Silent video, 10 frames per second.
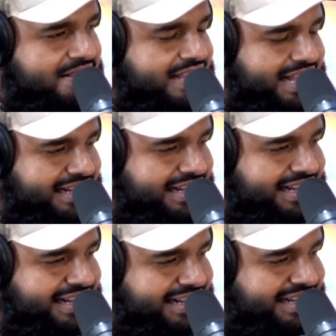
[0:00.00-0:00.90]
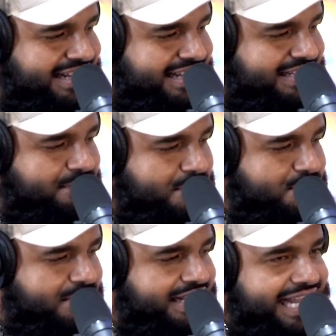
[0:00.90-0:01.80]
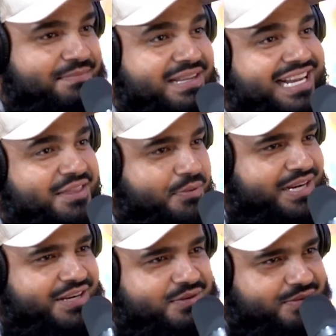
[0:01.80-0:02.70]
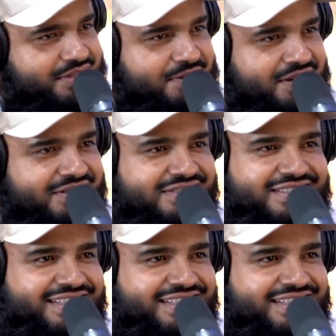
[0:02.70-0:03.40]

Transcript: And then this fool in one game, he got 3 nukes, bro.